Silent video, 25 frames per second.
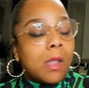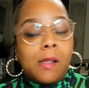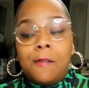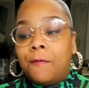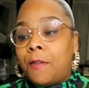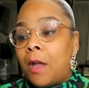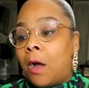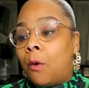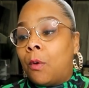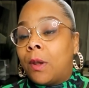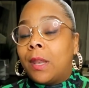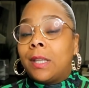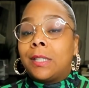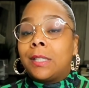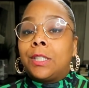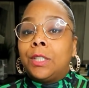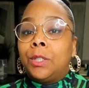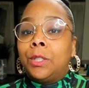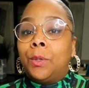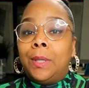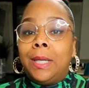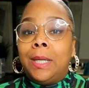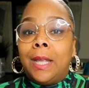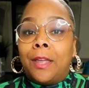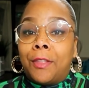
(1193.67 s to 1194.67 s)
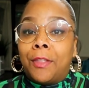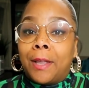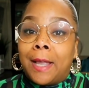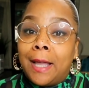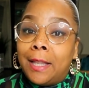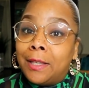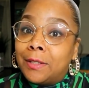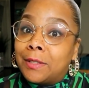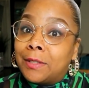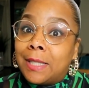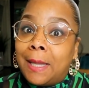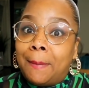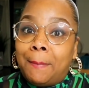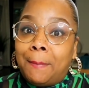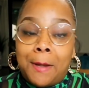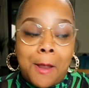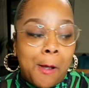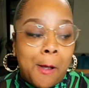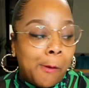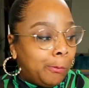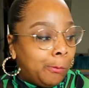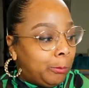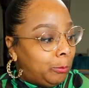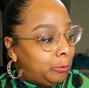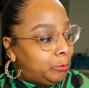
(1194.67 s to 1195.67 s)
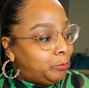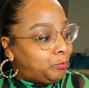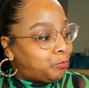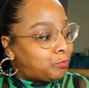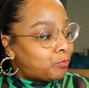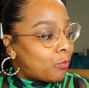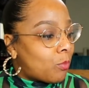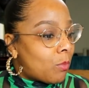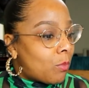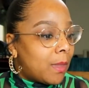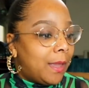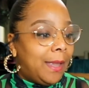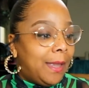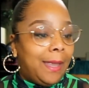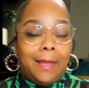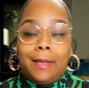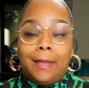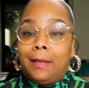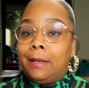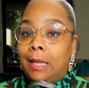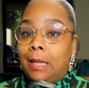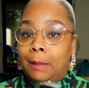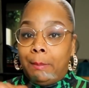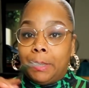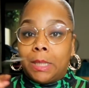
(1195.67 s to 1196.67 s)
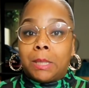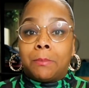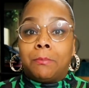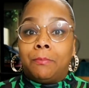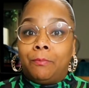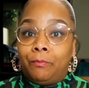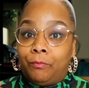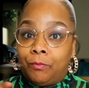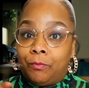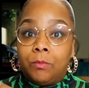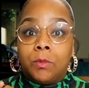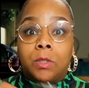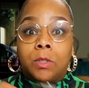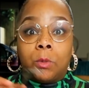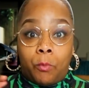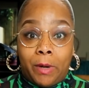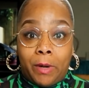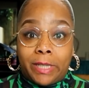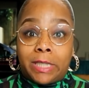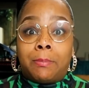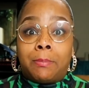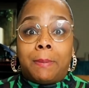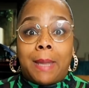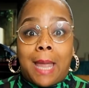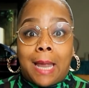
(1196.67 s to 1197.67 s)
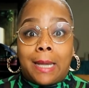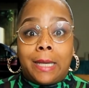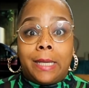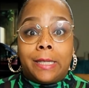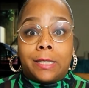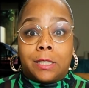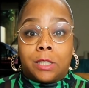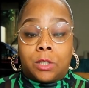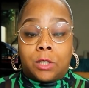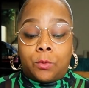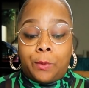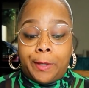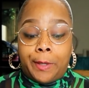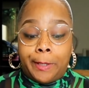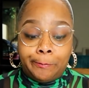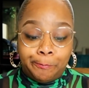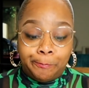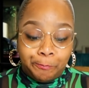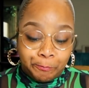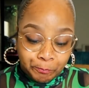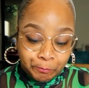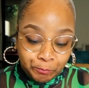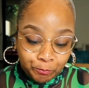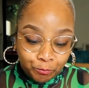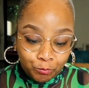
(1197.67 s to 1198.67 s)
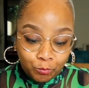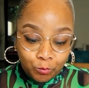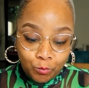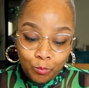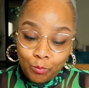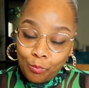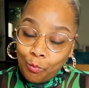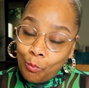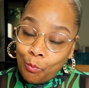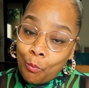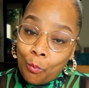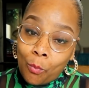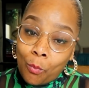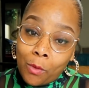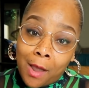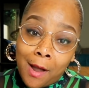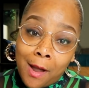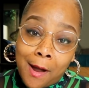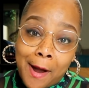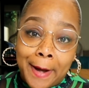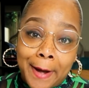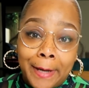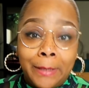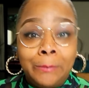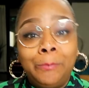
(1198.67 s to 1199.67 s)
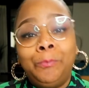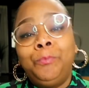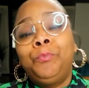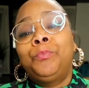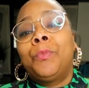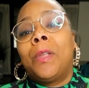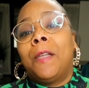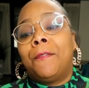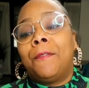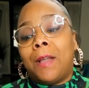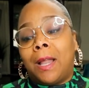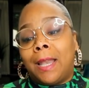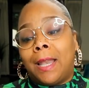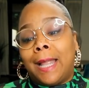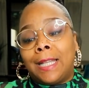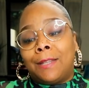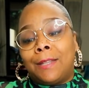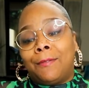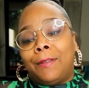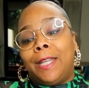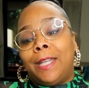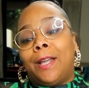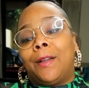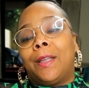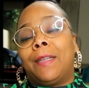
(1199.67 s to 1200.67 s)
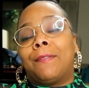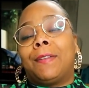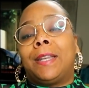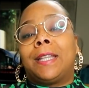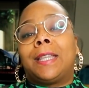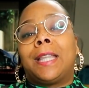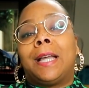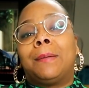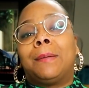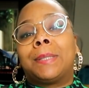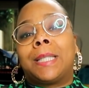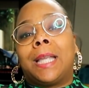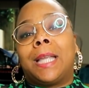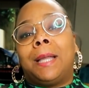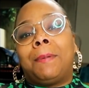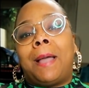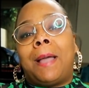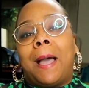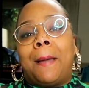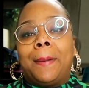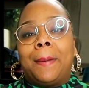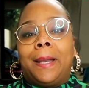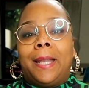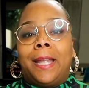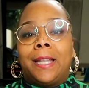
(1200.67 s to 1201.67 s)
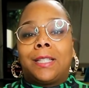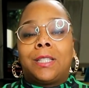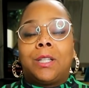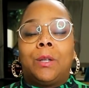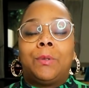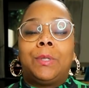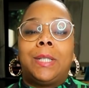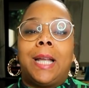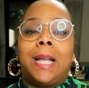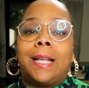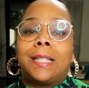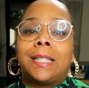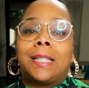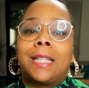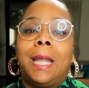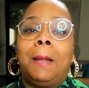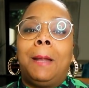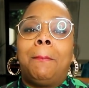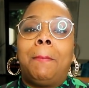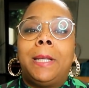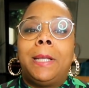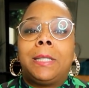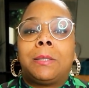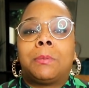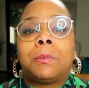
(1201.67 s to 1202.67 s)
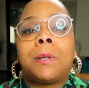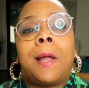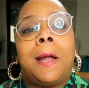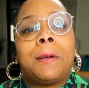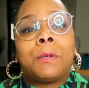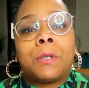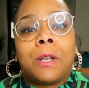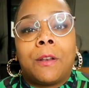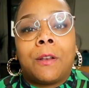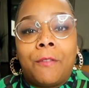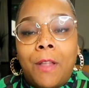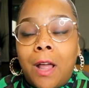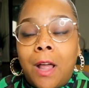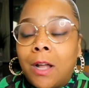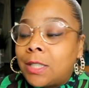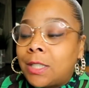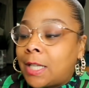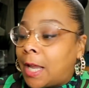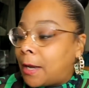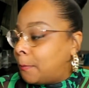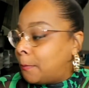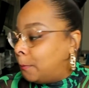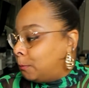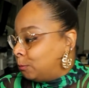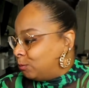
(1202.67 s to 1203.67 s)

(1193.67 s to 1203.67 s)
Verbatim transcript: If y'all want us to do any other colors, let me know. And give me some, some recipe ideas as well. Alright. If y'all like the video, give it a thumbs up, comment, let us know what you guys think. Please subscribe to the vlog channel.